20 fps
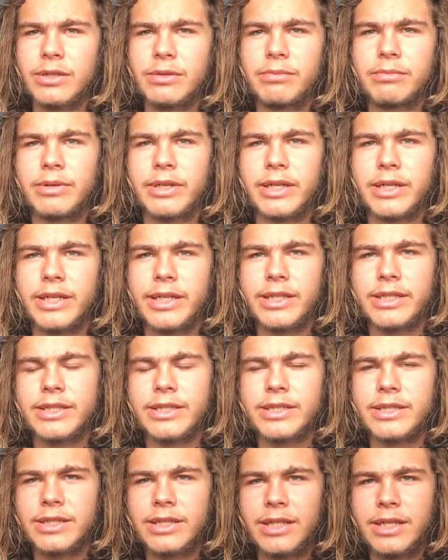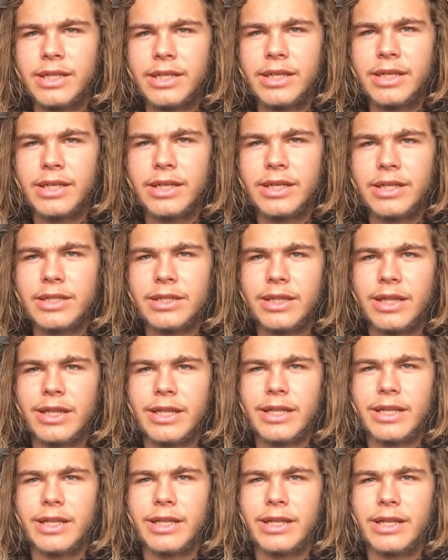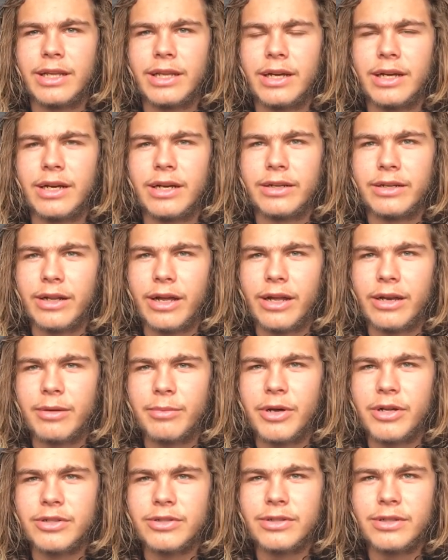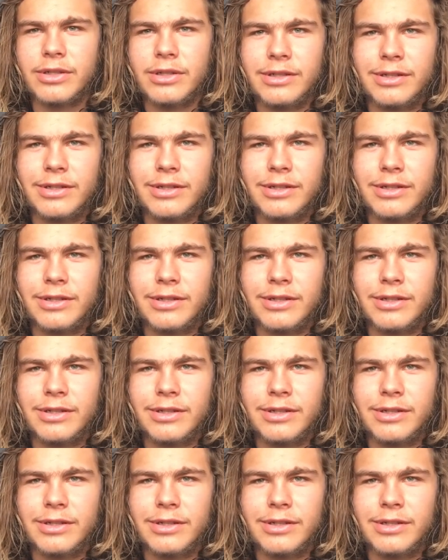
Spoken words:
but it's not a mantra.